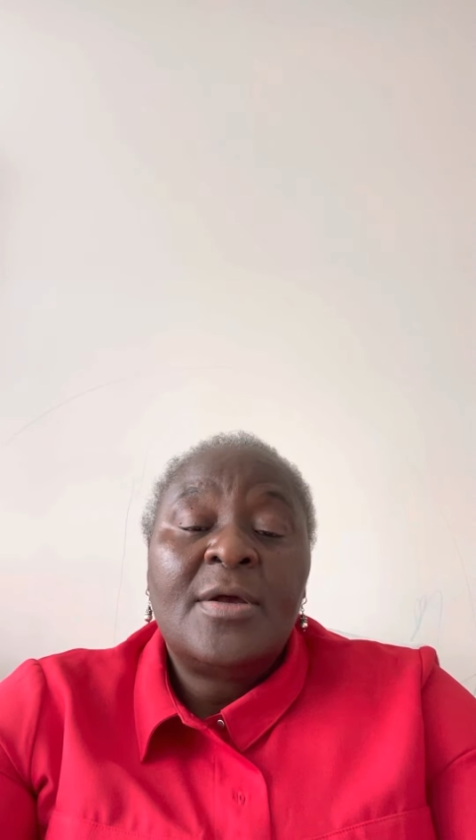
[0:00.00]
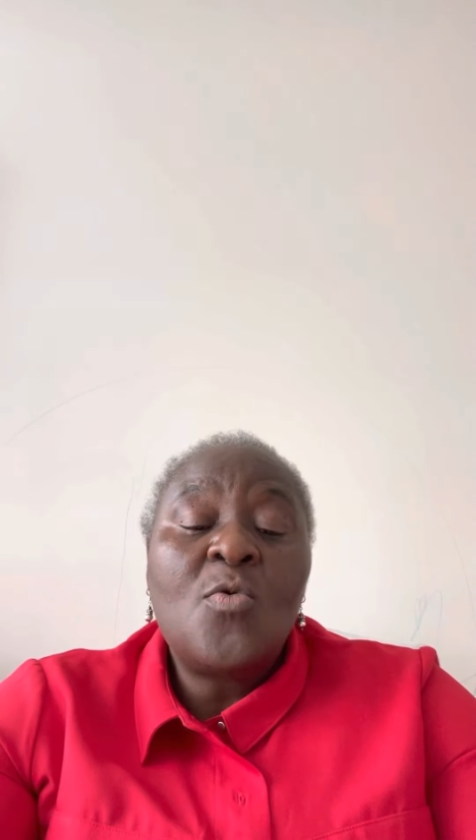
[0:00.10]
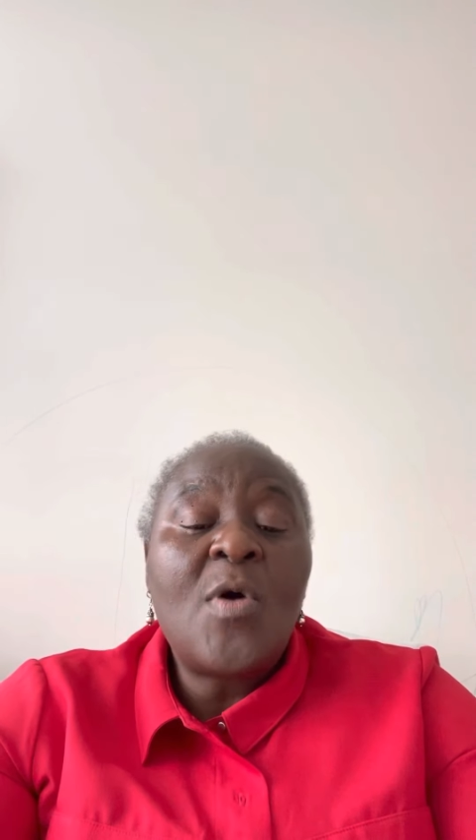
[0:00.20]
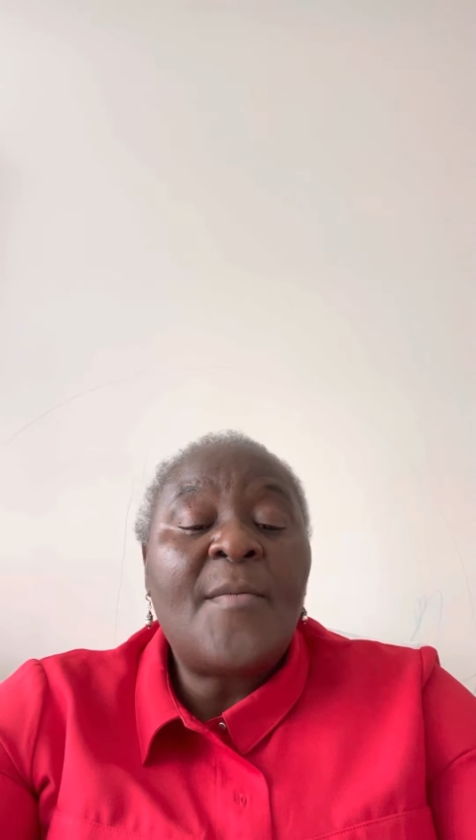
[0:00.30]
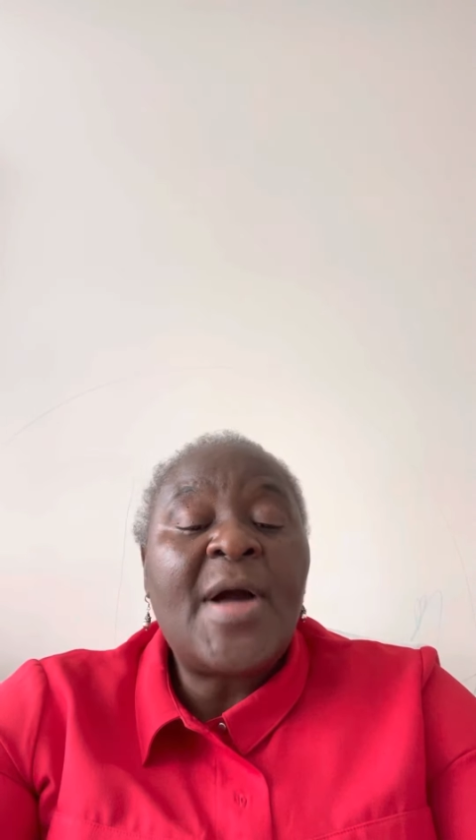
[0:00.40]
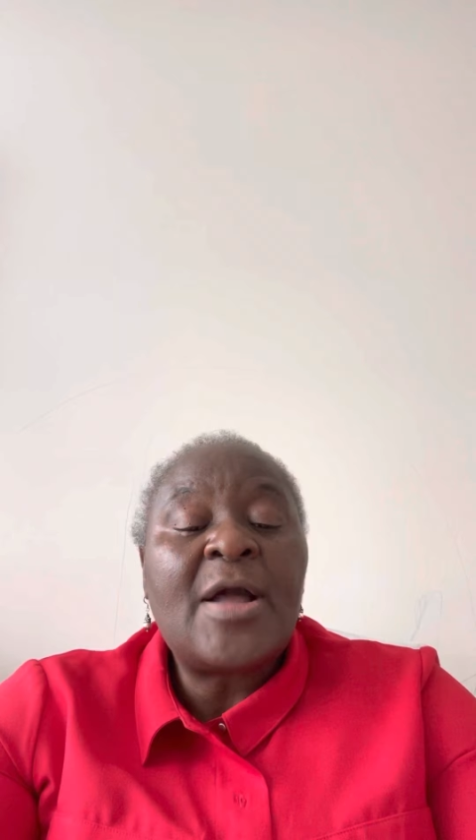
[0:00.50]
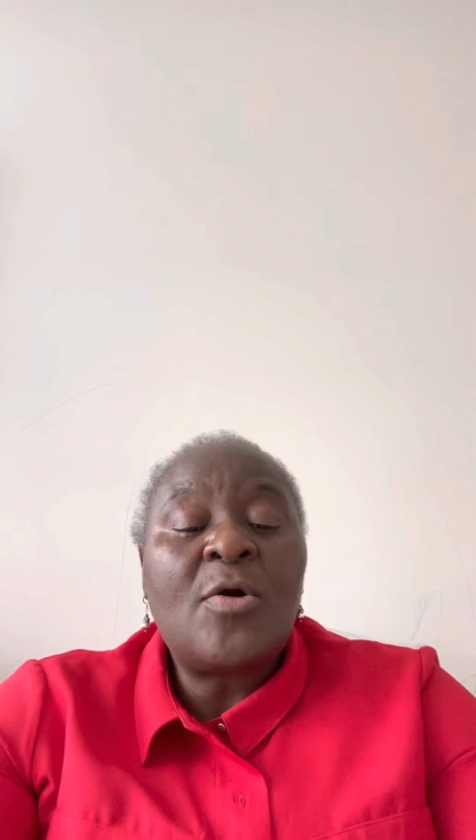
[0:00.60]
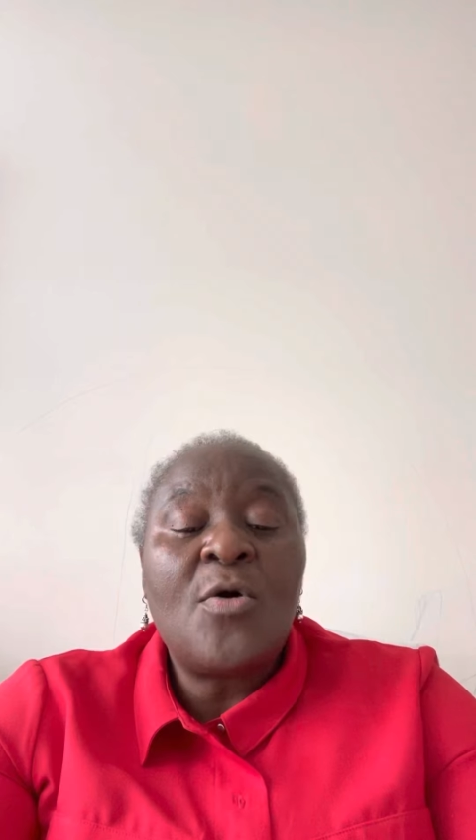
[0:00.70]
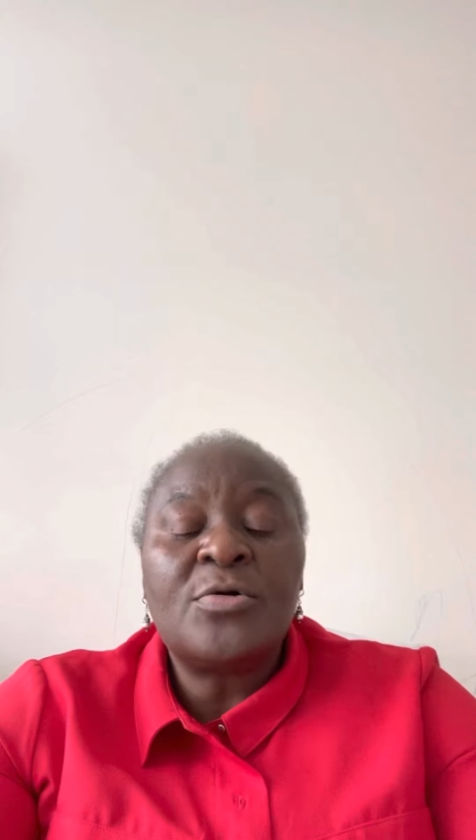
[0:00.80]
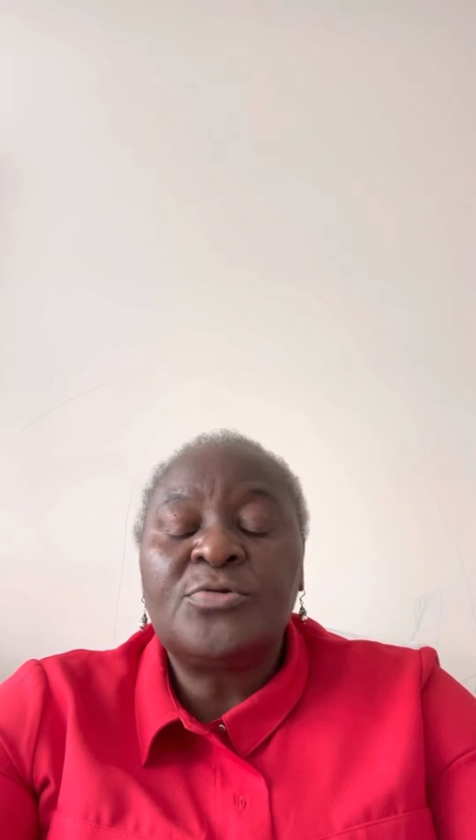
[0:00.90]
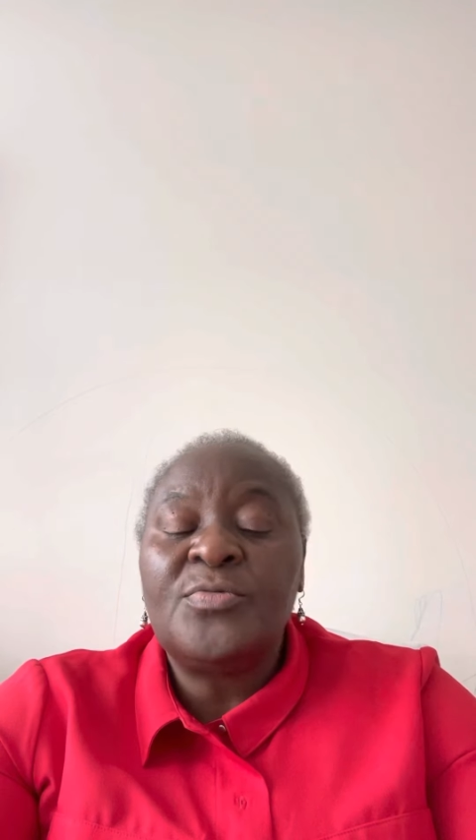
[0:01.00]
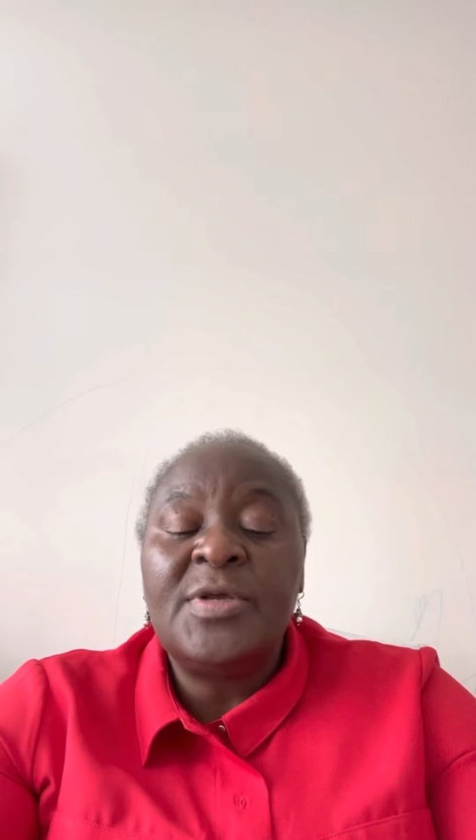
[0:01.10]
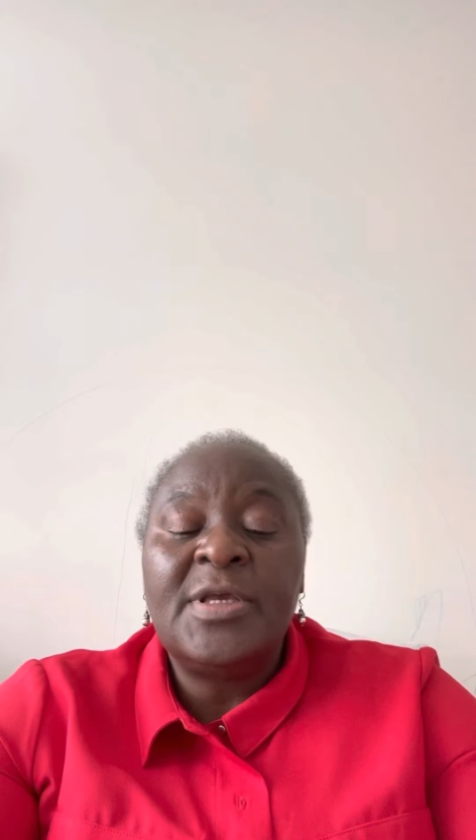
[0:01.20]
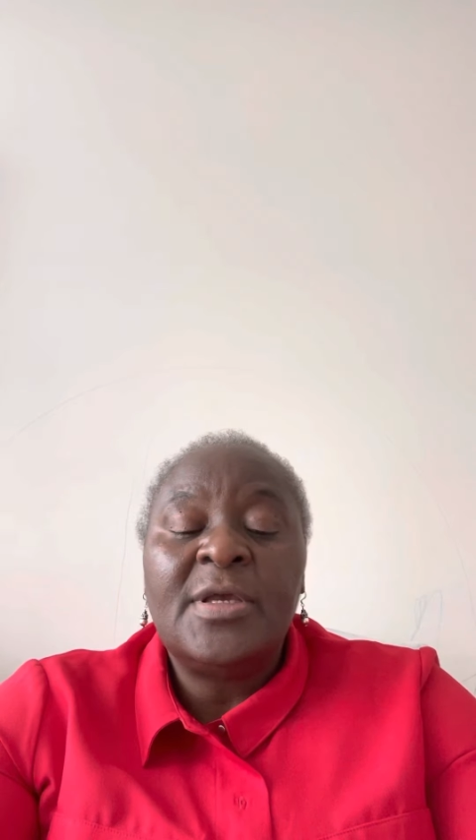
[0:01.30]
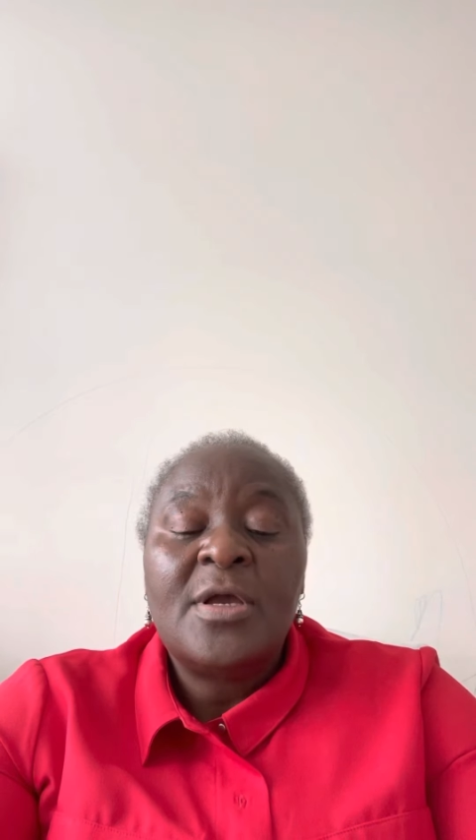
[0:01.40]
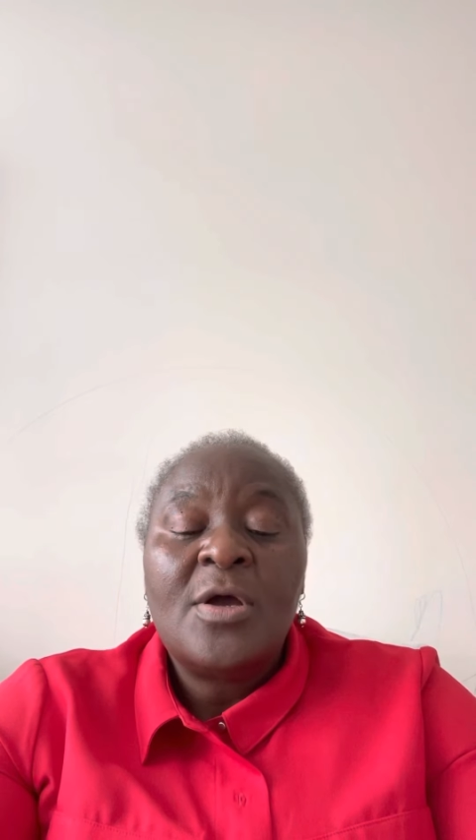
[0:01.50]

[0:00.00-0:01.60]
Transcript: Who am I called to be?